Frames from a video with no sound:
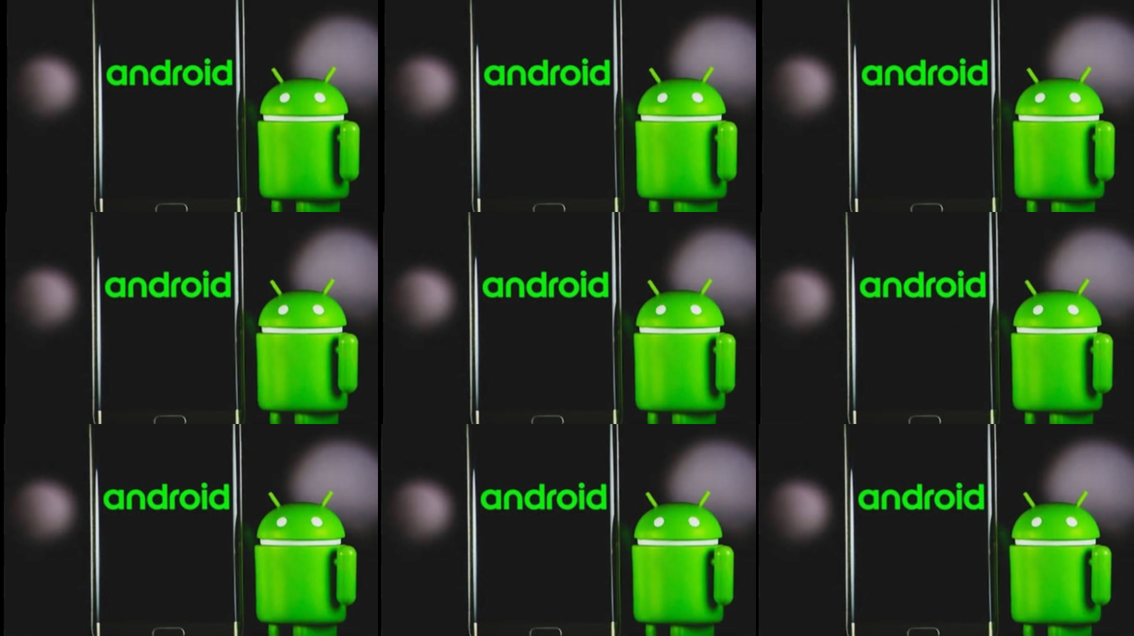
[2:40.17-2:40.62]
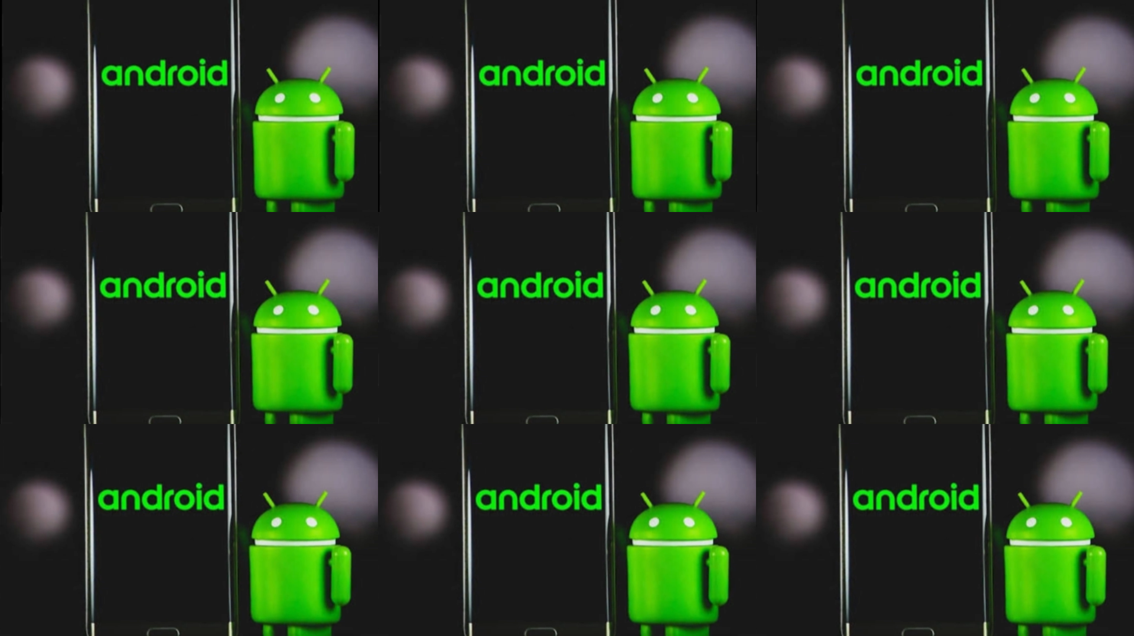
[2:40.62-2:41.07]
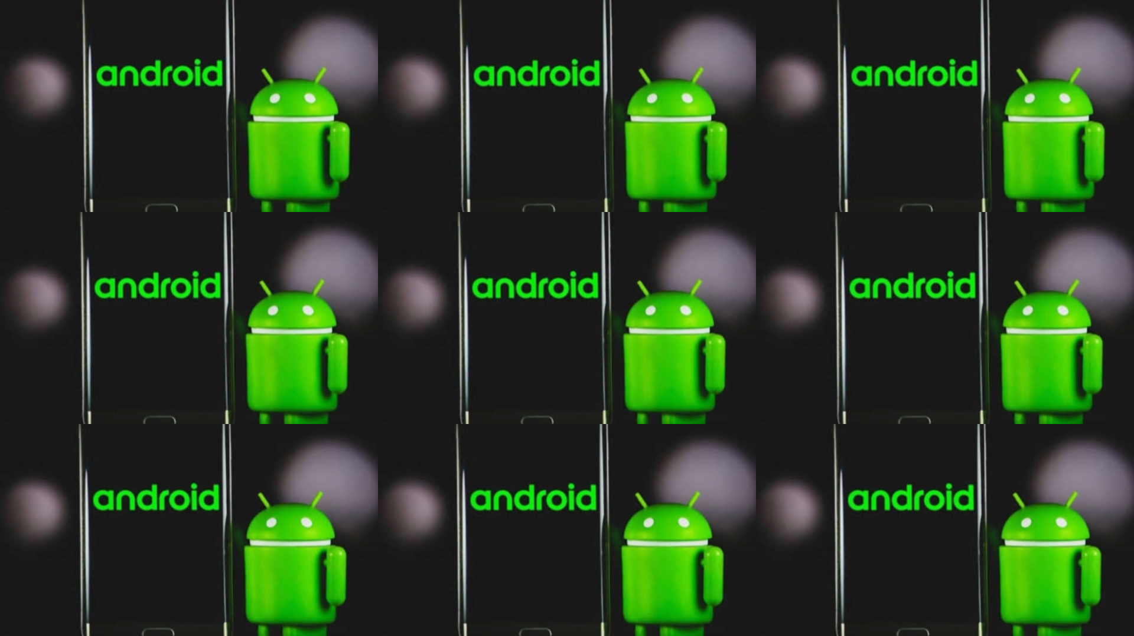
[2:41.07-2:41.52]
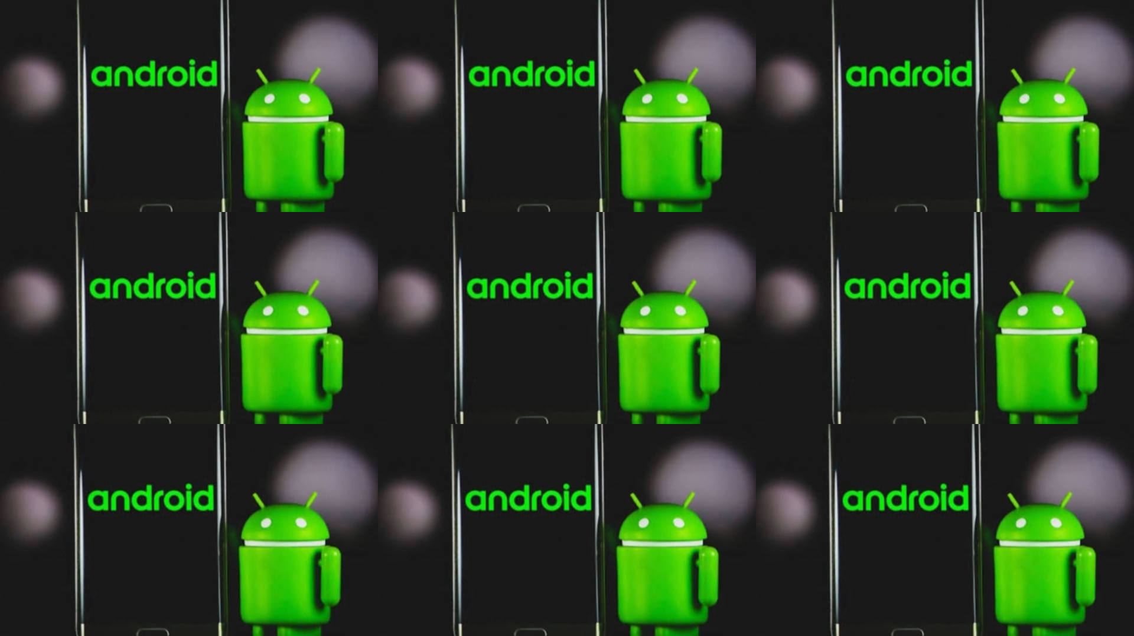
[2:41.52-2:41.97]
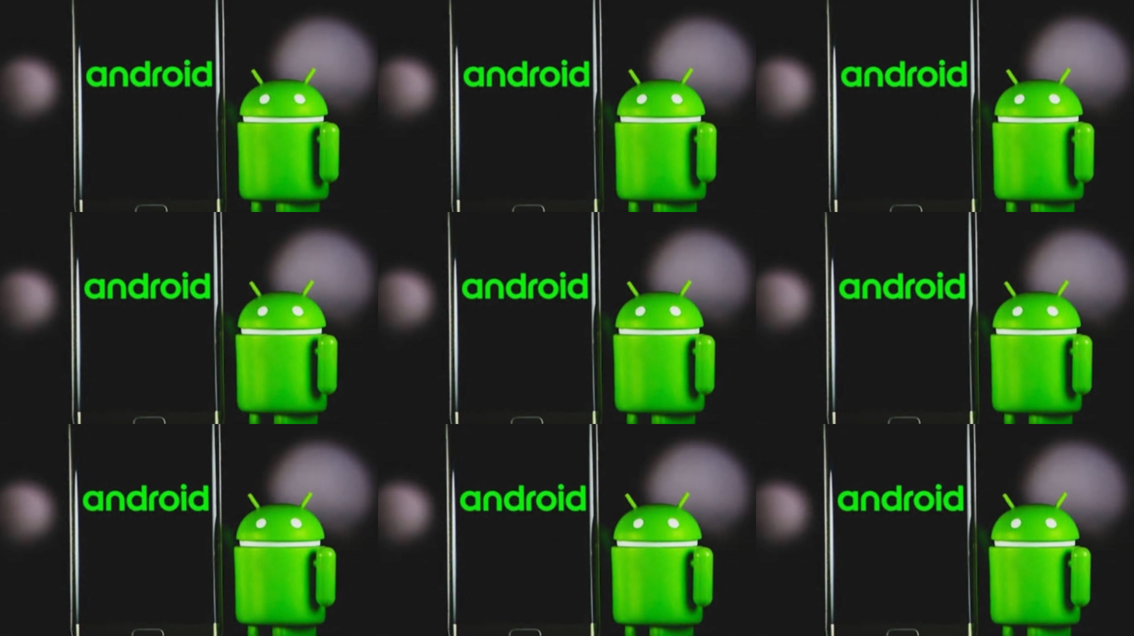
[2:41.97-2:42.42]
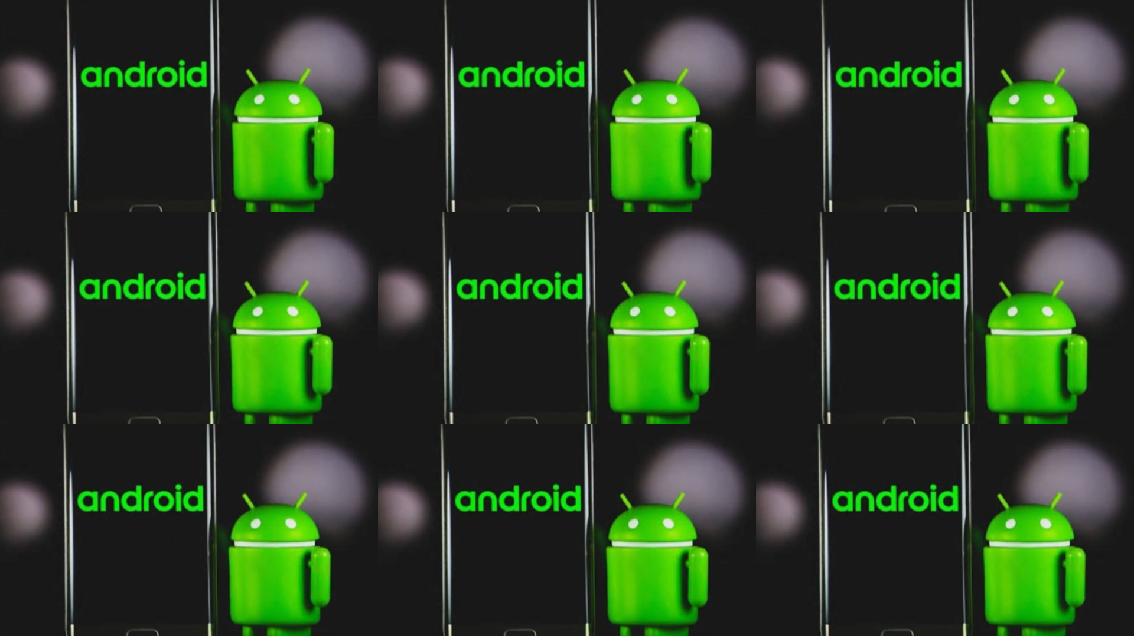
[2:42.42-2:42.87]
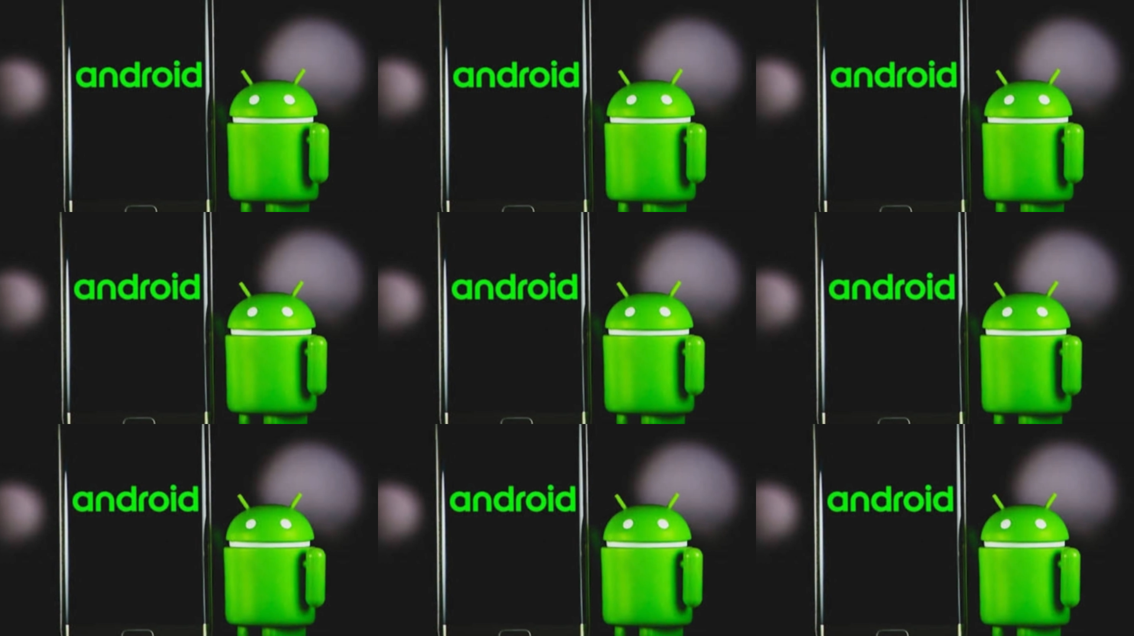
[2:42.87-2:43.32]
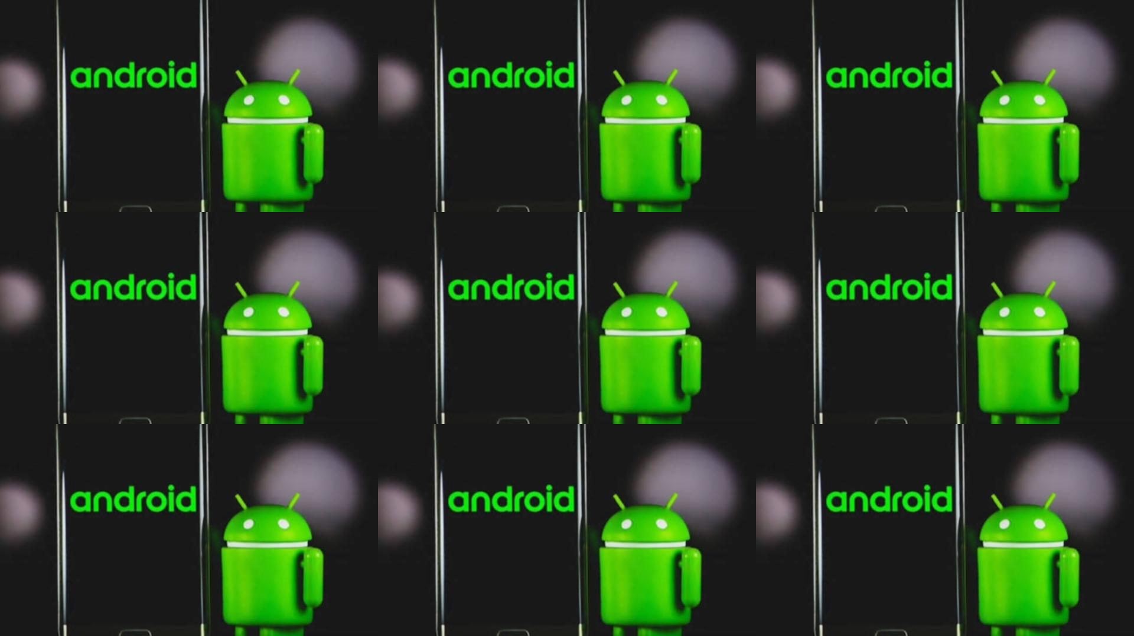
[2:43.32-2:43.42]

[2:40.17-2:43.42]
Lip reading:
(no speaker visible)